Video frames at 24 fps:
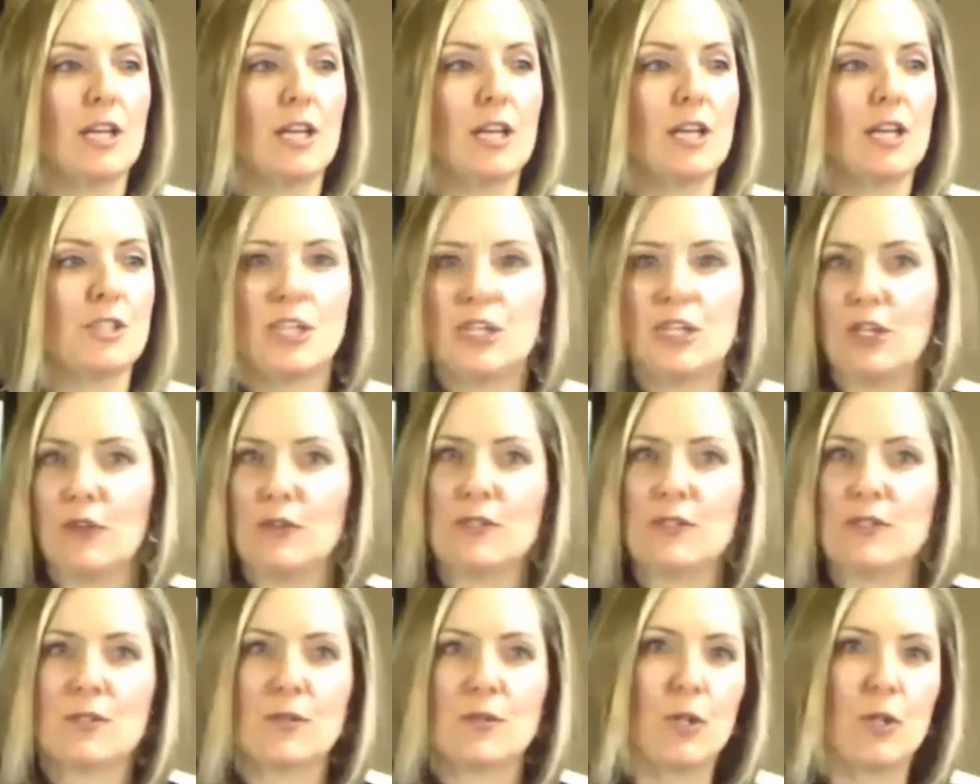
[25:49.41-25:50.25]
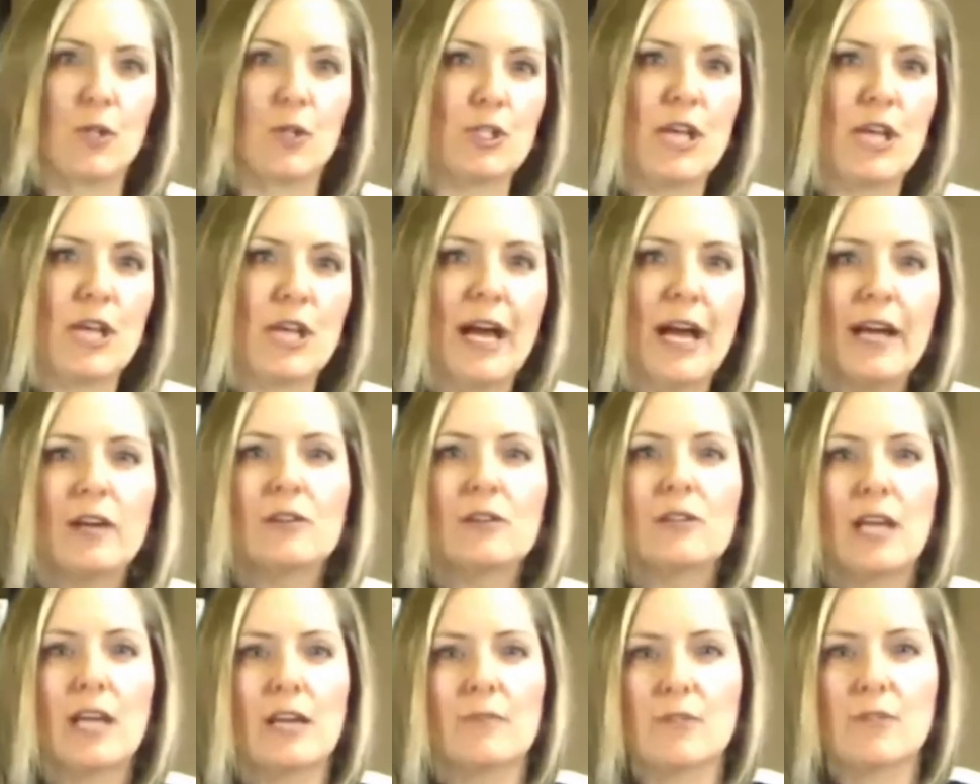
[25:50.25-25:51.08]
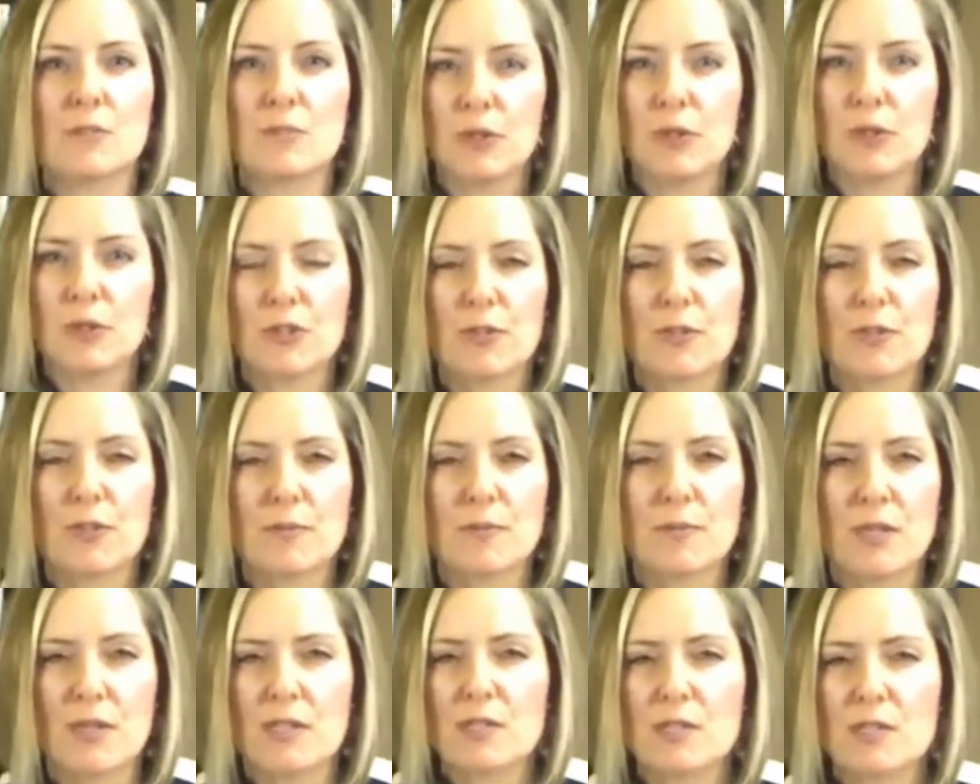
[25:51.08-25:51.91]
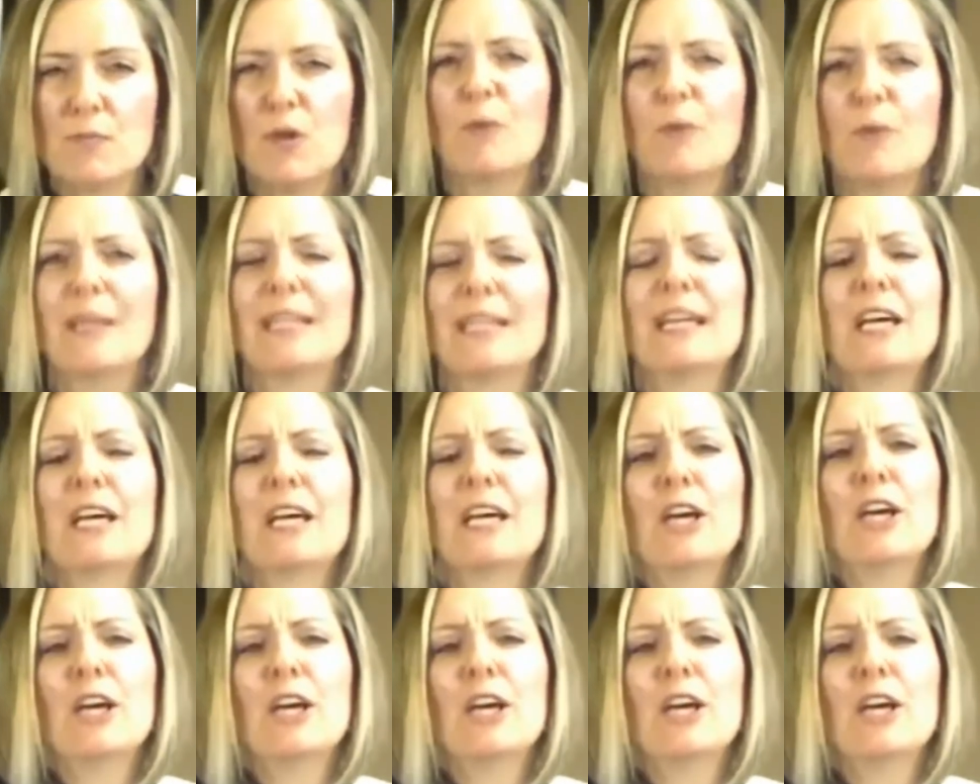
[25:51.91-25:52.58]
So her entire life has built her up to this moment.